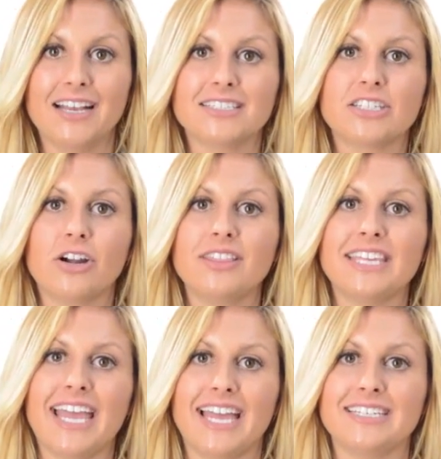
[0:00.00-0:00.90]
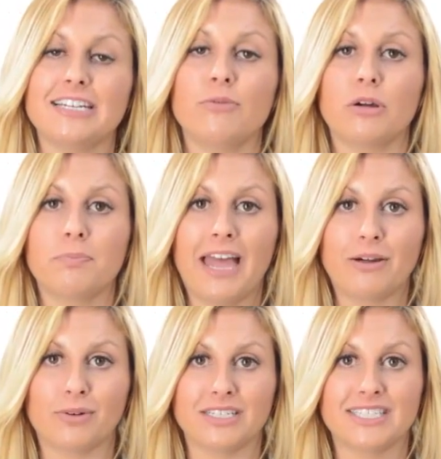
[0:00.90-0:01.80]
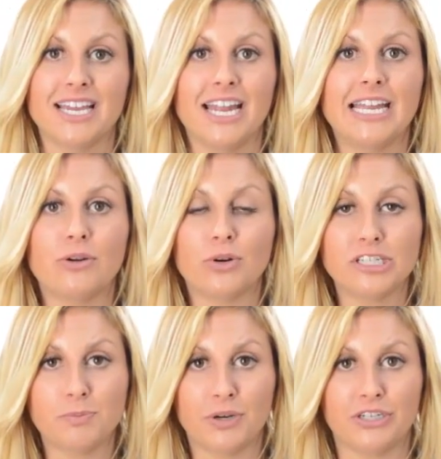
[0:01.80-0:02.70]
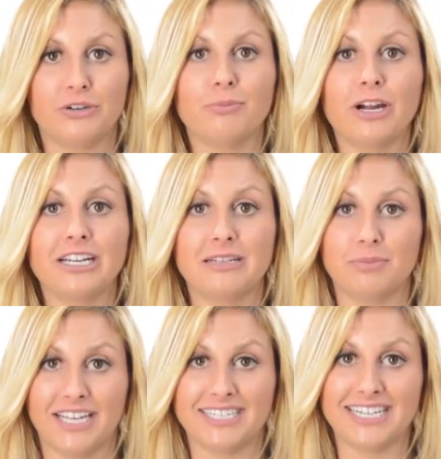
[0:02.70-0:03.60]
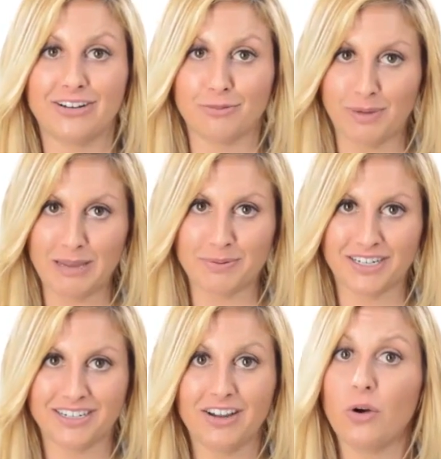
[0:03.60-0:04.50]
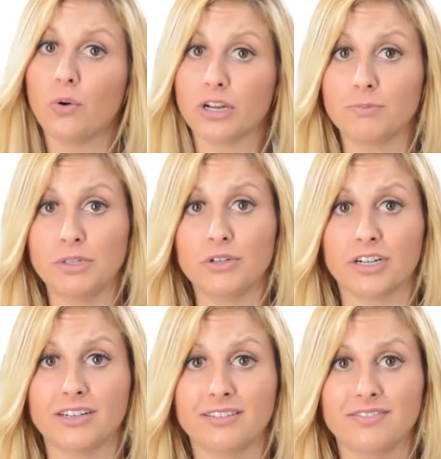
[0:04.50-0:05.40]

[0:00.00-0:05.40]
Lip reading: Start at the end and work backwards in order to put your marketing plan down on paper or computer.